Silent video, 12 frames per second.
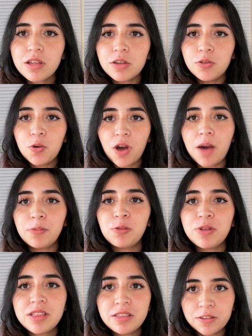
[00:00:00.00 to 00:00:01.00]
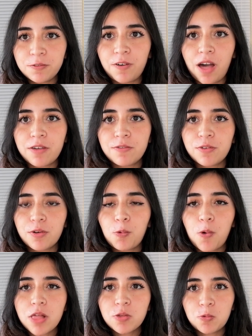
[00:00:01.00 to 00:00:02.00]
you have to identify
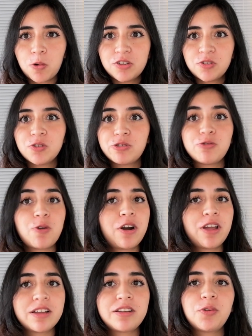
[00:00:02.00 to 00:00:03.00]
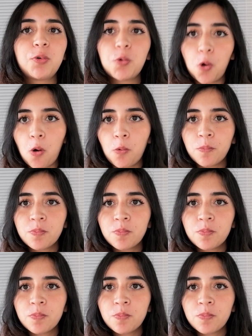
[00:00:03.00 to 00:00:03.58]
what questions you are getting wrong.